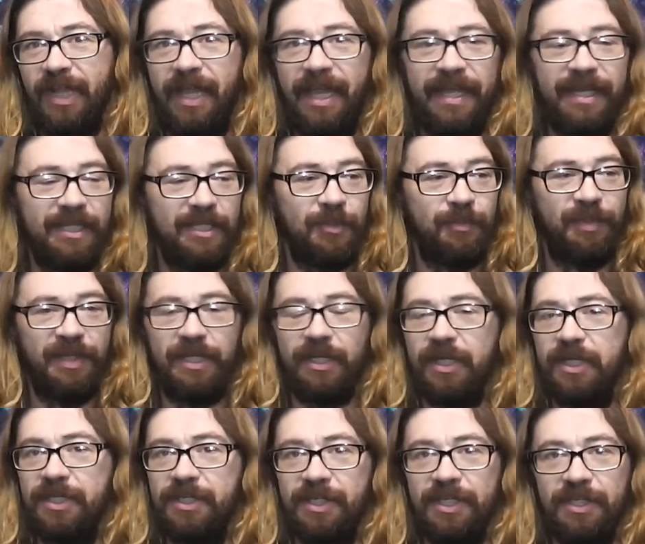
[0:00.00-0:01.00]
And it's
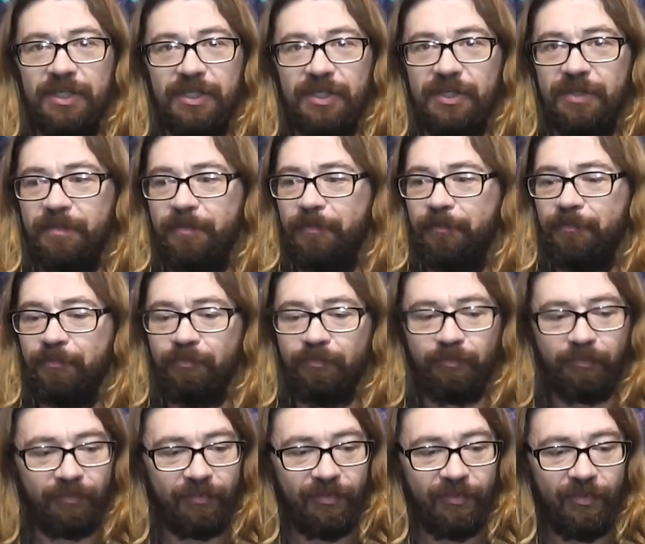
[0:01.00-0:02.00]
because it's
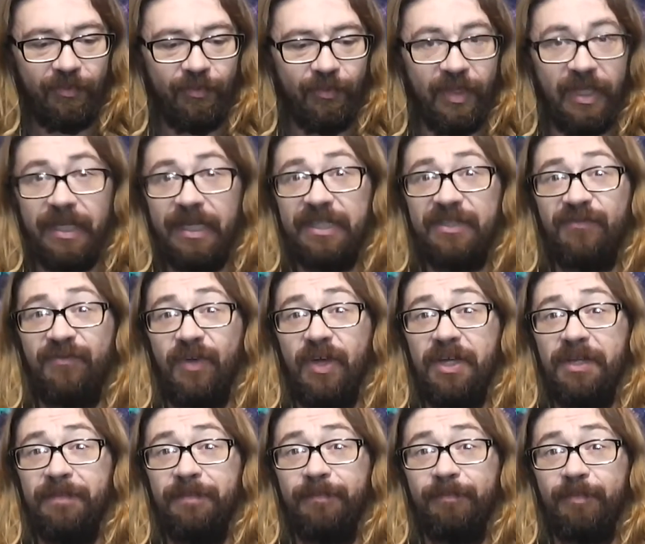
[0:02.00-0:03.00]
it's
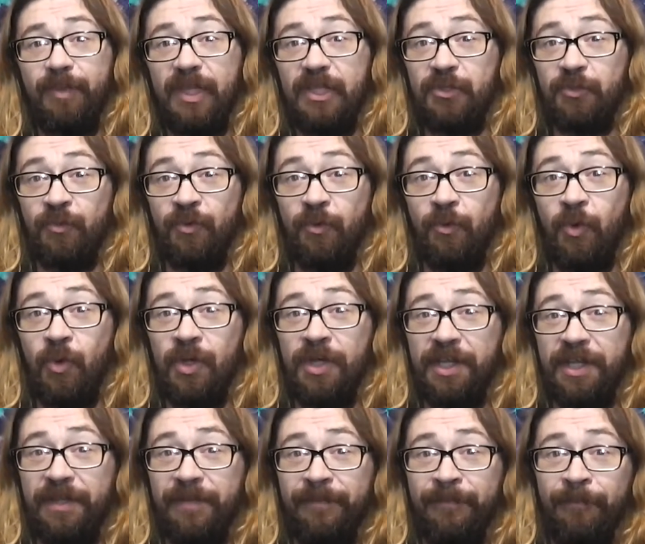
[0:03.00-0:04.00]
fun. It's
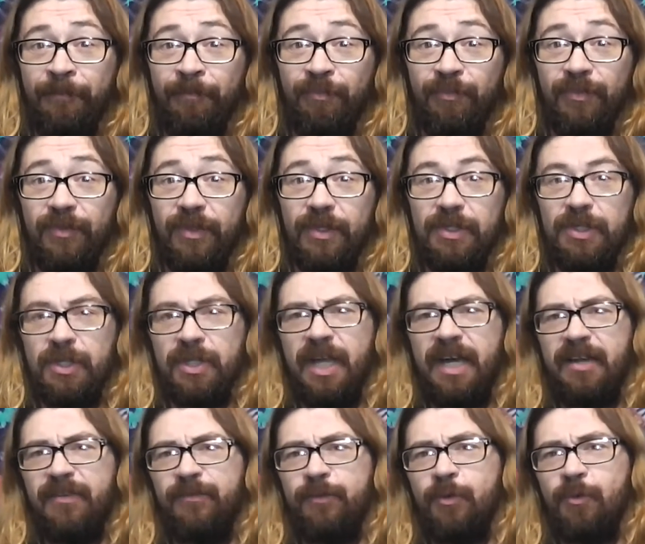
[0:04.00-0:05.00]
rewarding. There's a
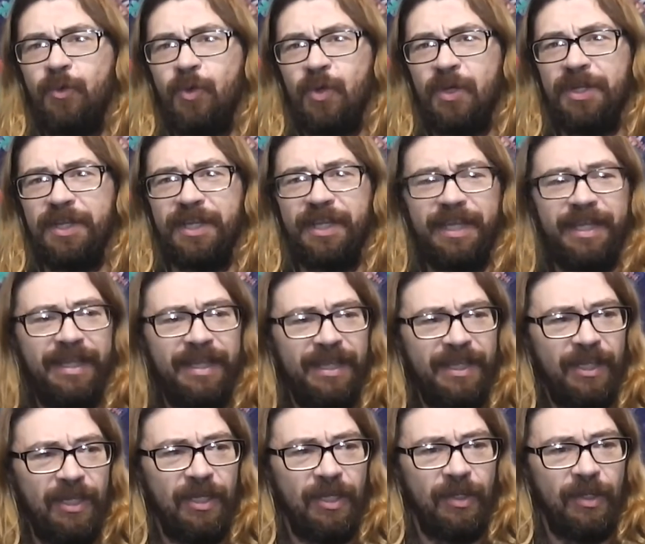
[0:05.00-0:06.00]
lot of reward in it.
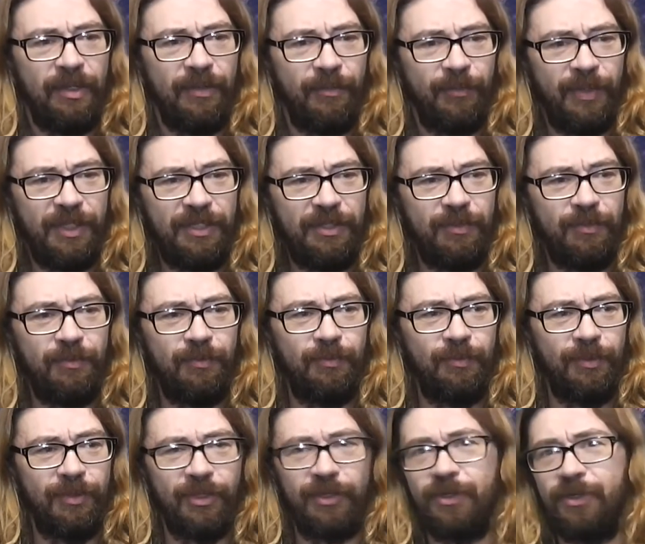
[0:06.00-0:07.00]
When you
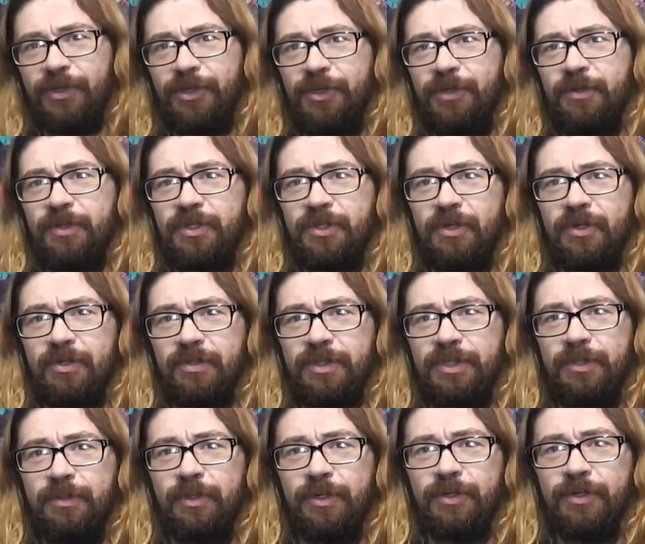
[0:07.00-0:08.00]
learn new
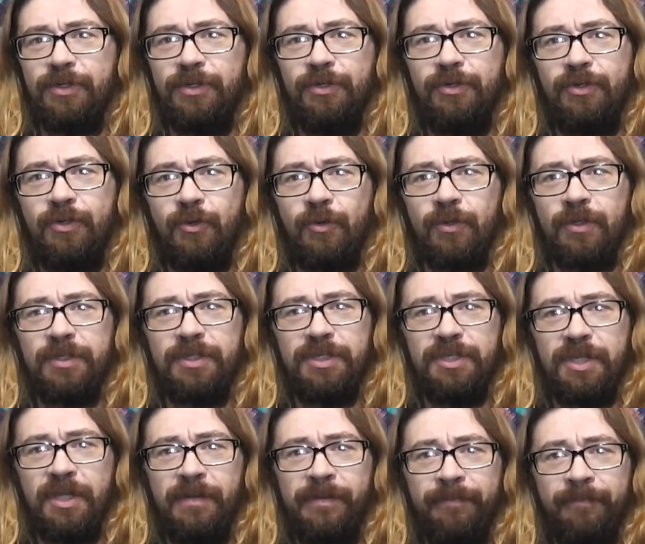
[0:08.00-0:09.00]
songs, you learn new
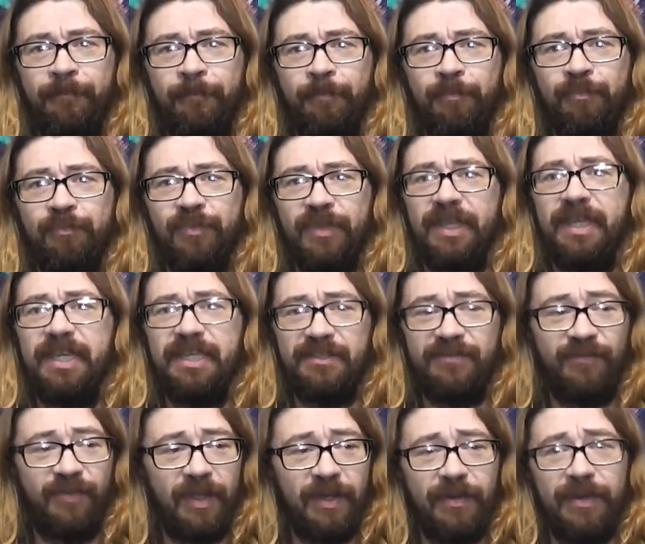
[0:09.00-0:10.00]
chords,
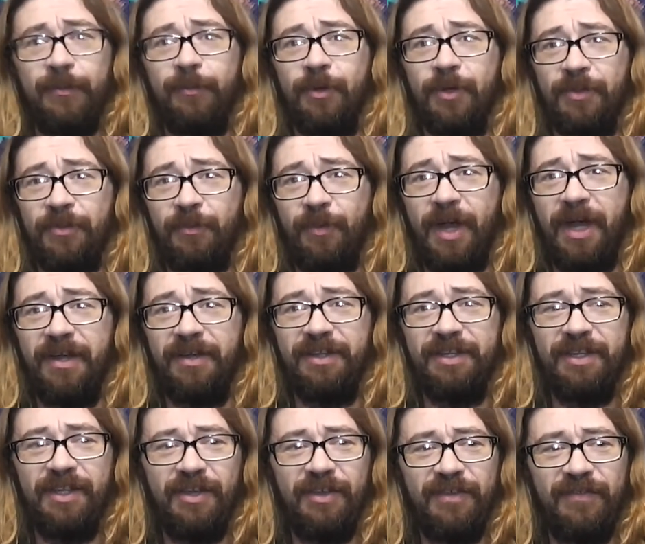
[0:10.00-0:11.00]
it's very worthwhile.
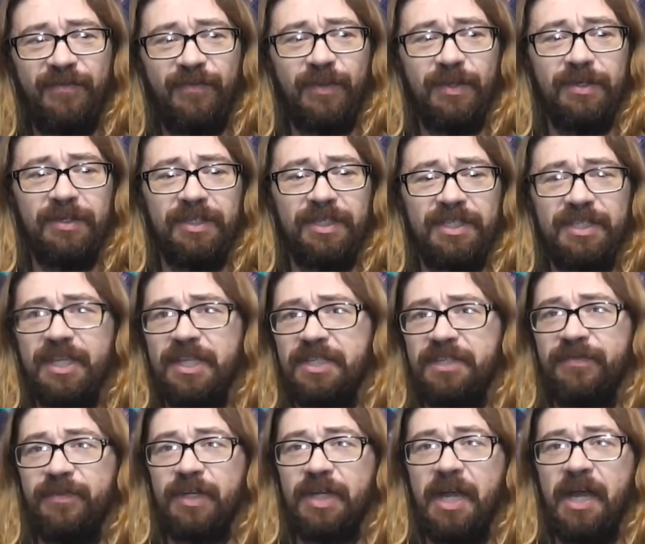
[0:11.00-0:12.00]
You know, you feel a
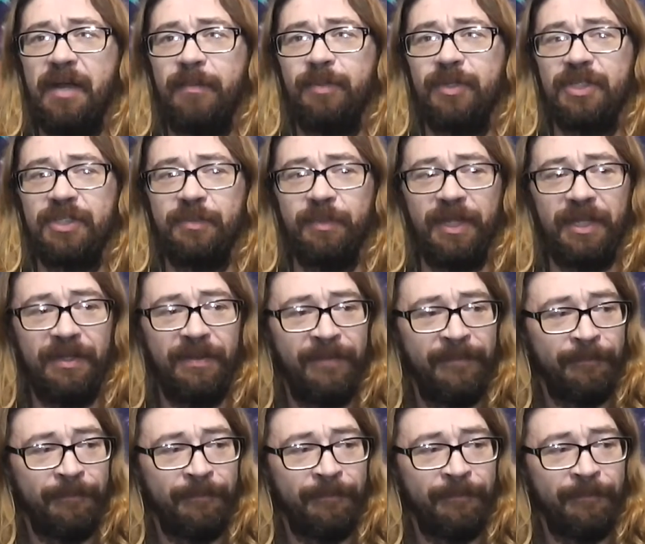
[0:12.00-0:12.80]
sense of accomplishment.